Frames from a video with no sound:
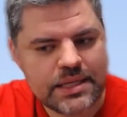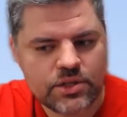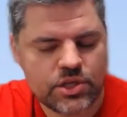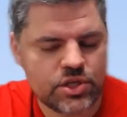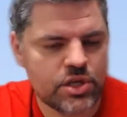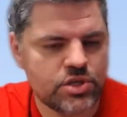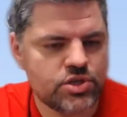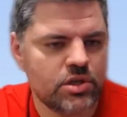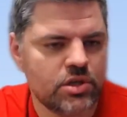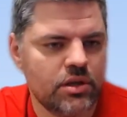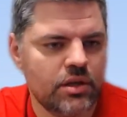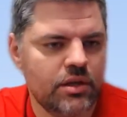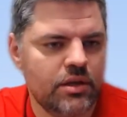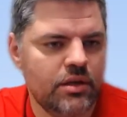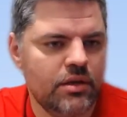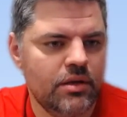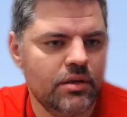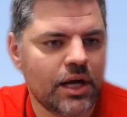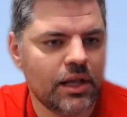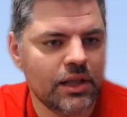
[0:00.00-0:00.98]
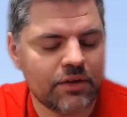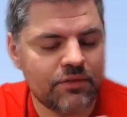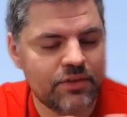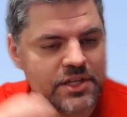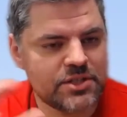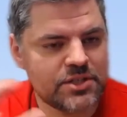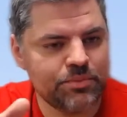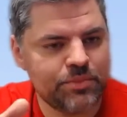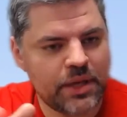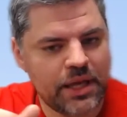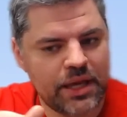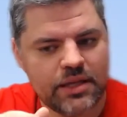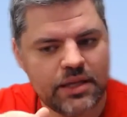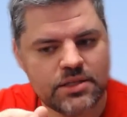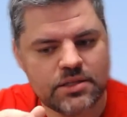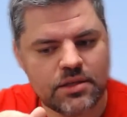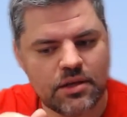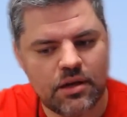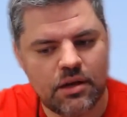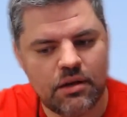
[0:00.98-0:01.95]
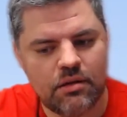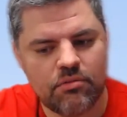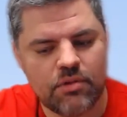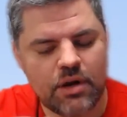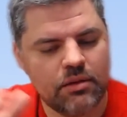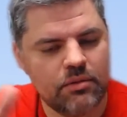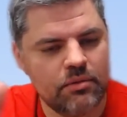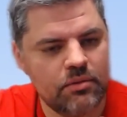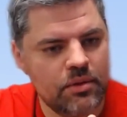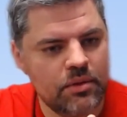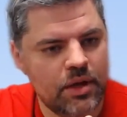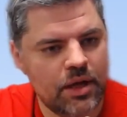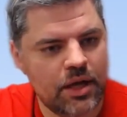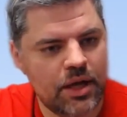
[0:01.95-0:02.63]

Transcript: So essentially, a lot of these campaigns run